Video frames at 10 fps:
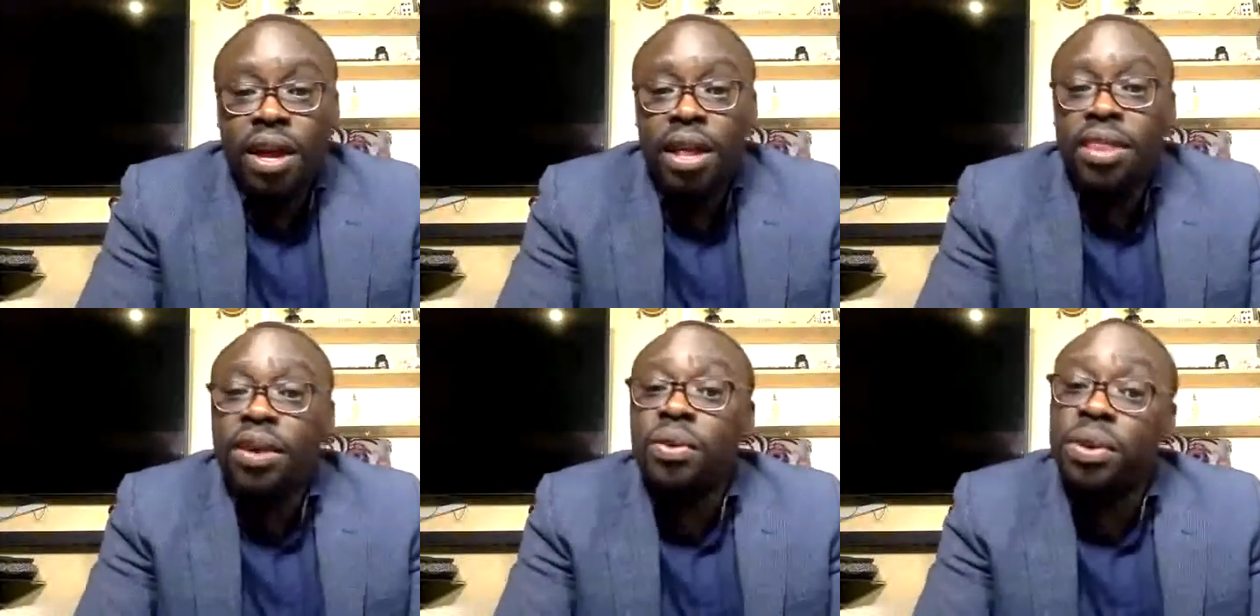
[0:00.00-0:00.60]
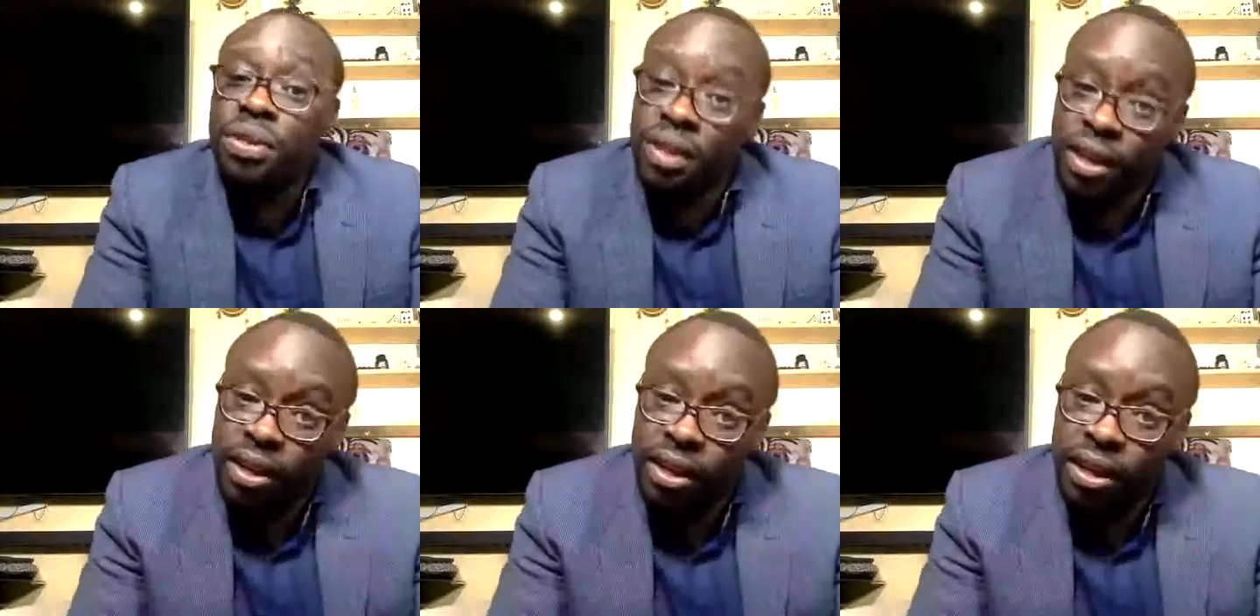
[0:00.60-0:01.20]
The good
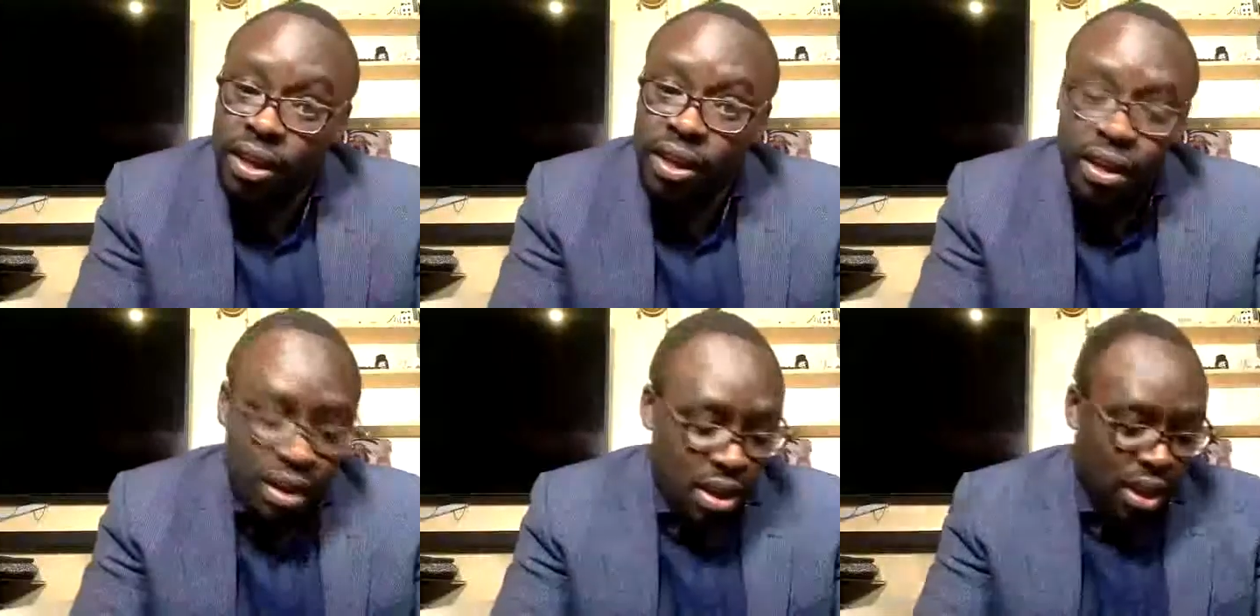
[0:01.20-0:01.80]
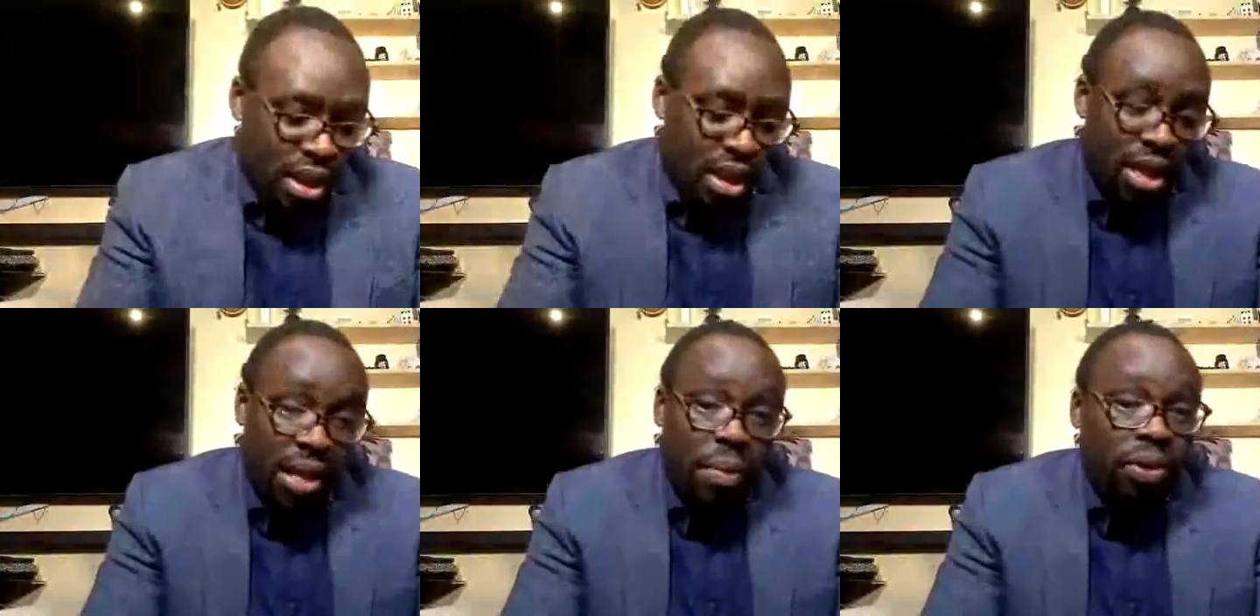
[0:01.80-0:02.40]
thing
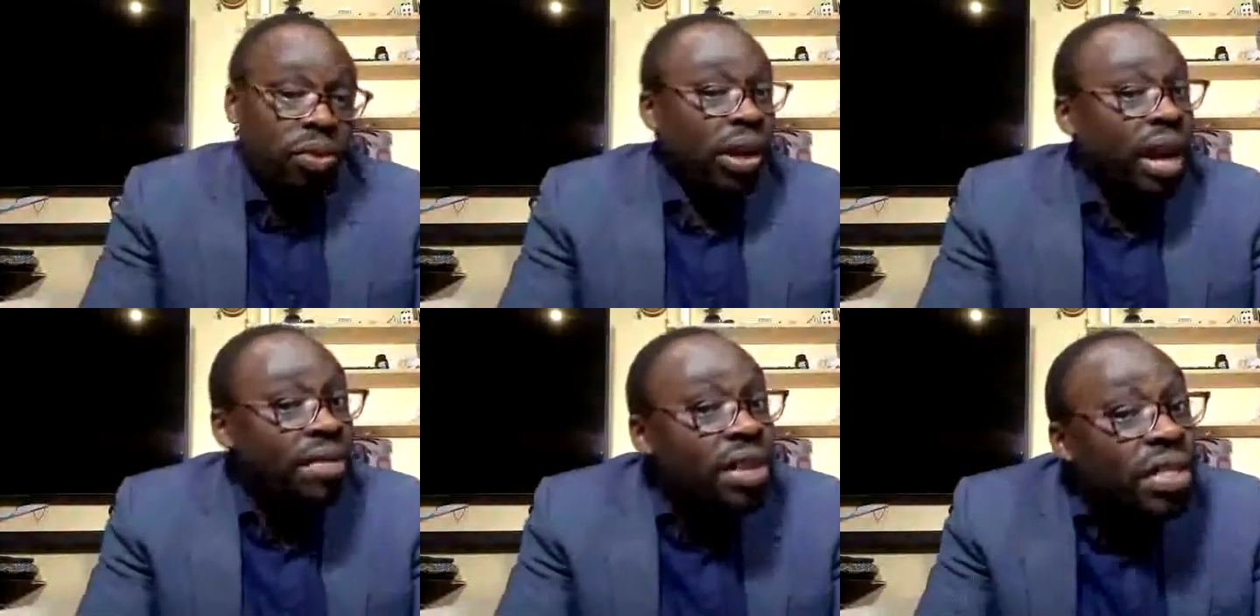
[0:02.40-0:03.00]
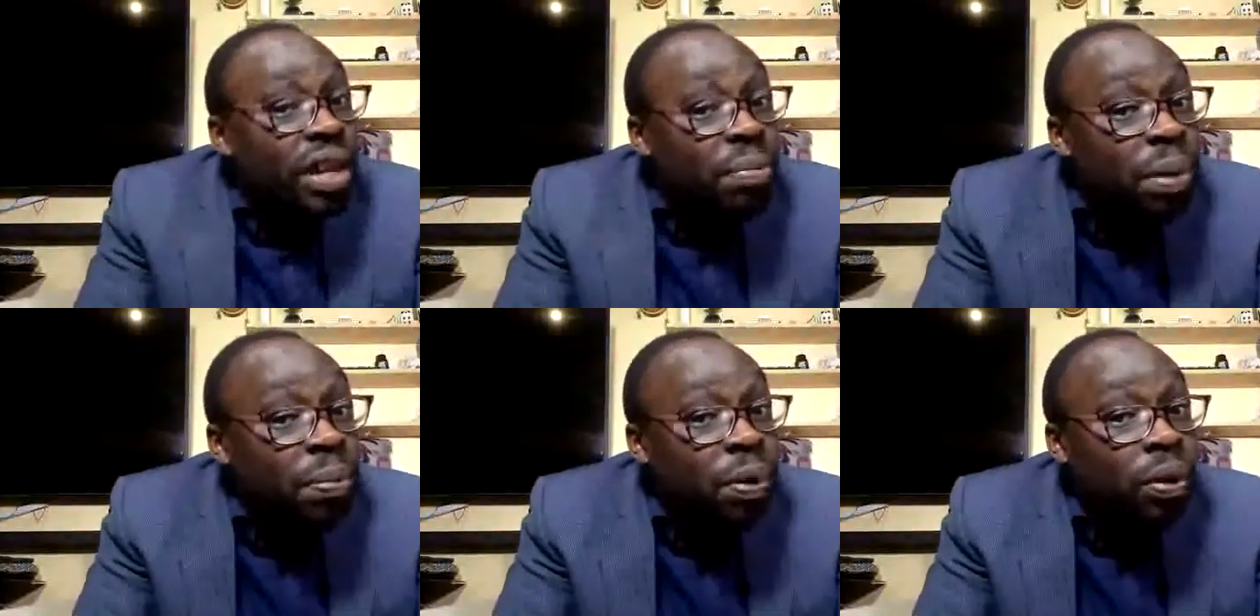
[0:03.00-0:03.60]
about only having 3
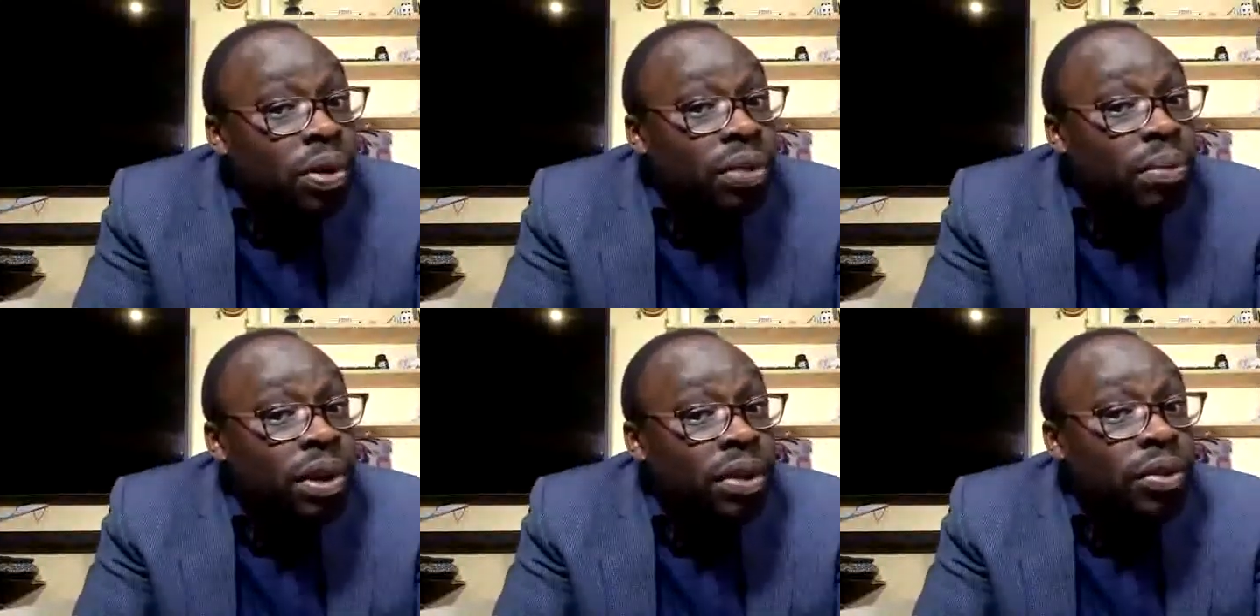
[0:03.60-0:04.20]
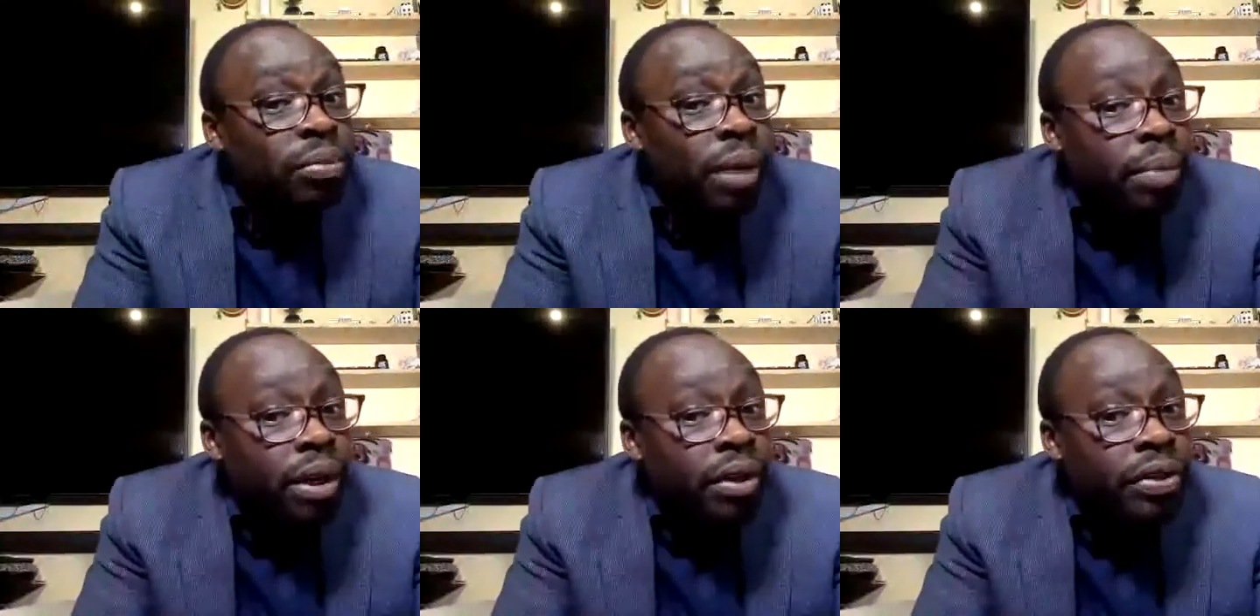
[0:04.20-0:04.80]
people contributing to my
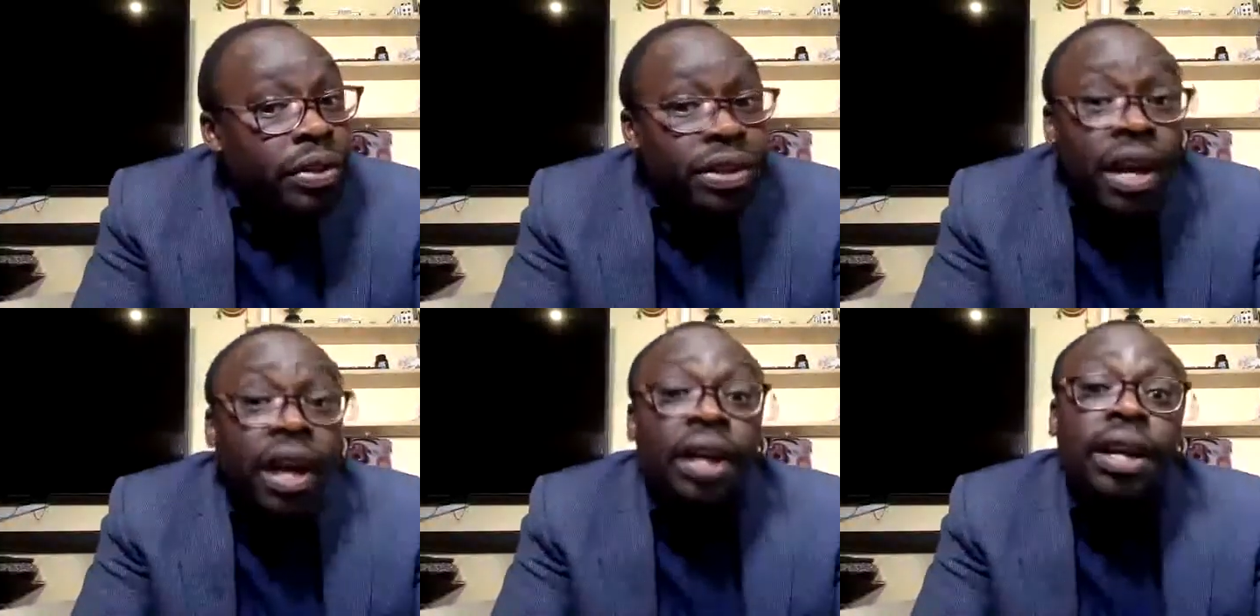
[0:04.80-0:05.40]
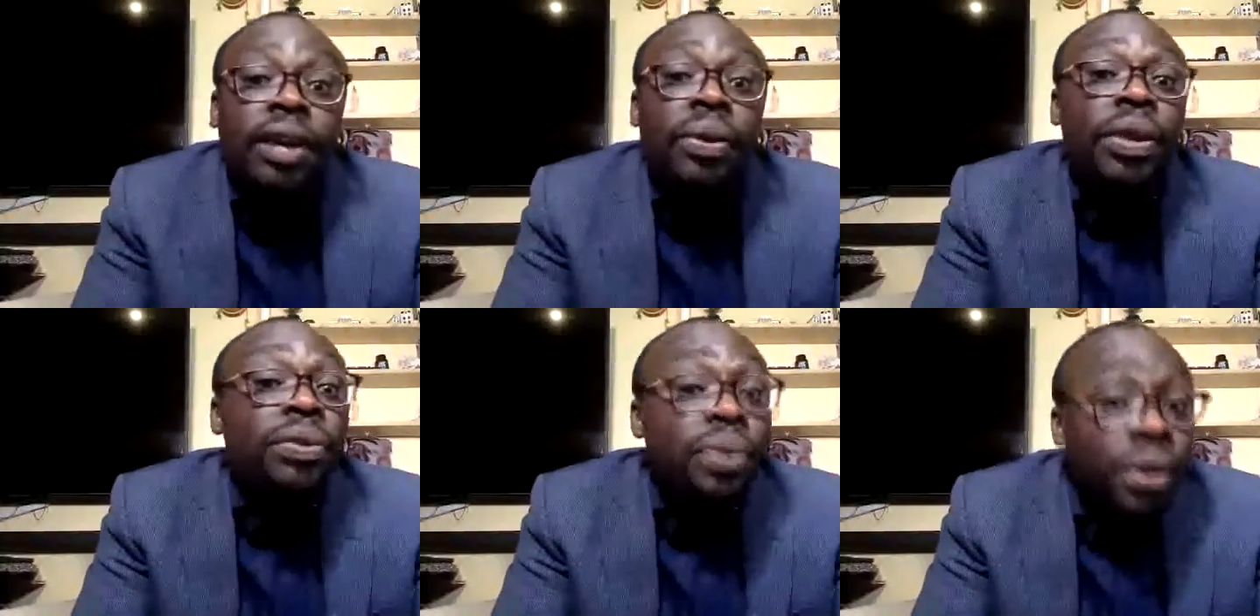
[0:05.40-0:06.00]
ministries, I can tell you
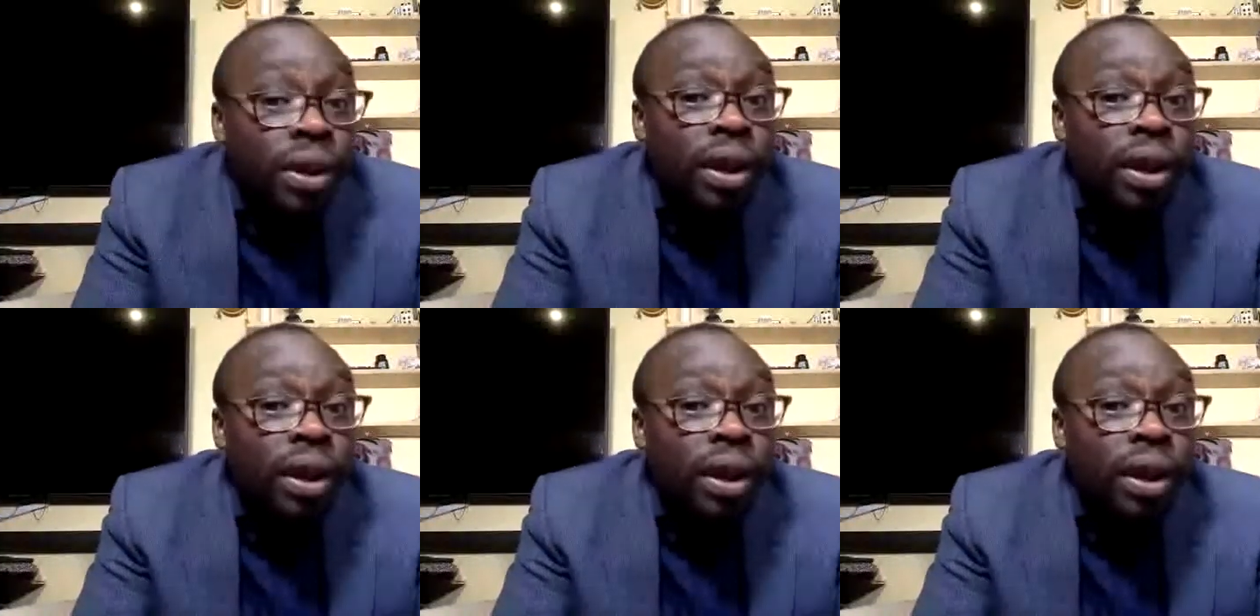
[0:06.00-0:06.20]
the truth.